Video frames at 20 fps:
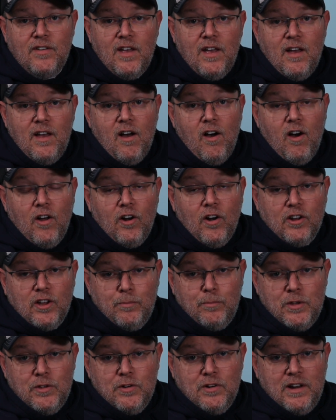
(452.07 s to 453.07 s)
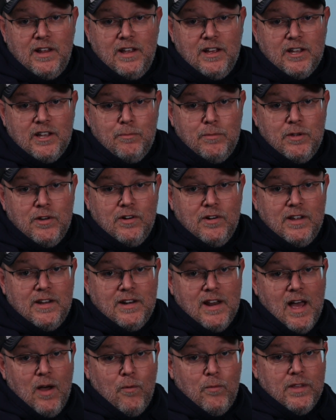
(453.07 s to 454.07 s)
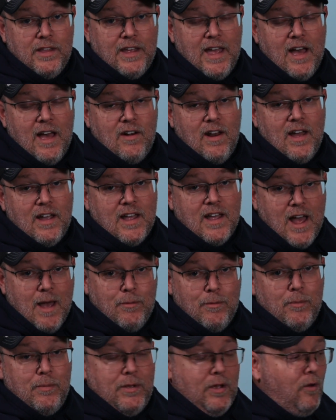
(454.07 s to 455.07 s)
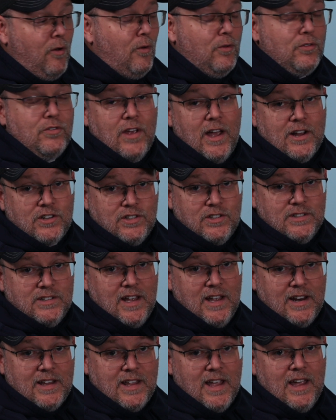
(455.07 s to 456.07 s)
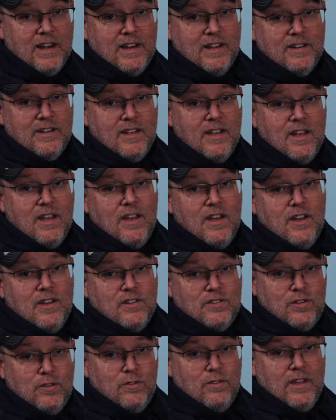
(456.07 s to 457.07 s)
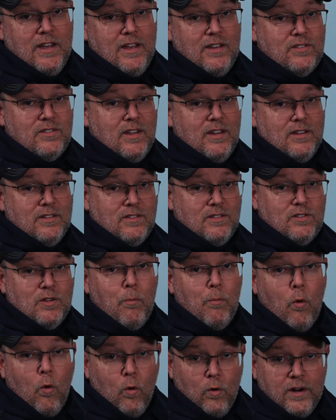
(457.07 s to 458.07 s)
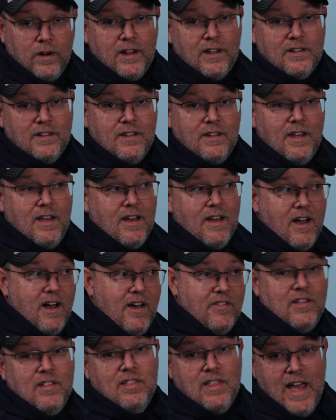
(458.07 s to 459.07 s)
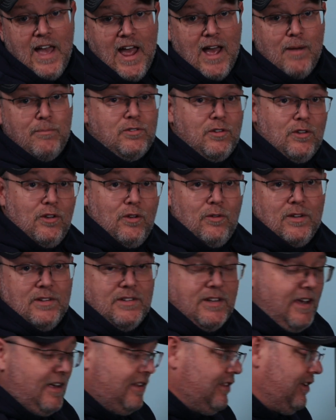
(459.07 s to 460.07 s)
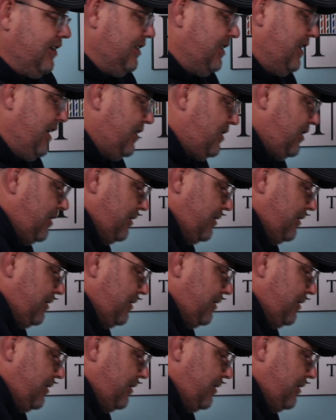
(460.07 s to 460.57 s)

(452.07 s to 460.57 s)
on our community at community.williehowe.com, there'll be a whole section dedicated to this and supporting uh, the lab so you can take a look at this.